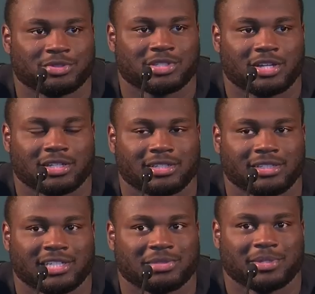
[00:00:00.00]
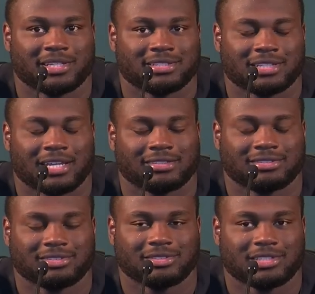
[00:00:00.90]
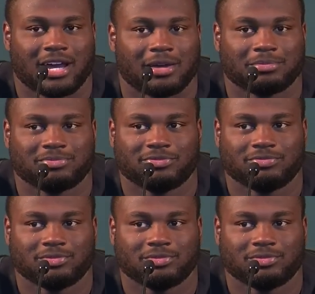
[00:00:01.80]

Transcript: It was on ESPN's like top